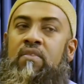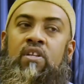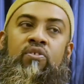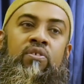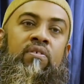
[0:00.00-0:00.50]

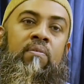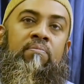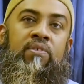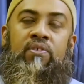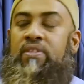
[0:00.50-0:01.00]

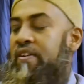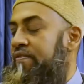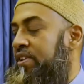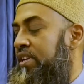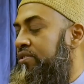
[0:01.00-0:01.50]
So
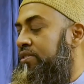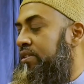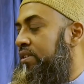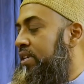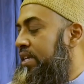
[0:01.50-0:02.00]

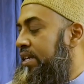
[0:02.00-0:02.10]
definition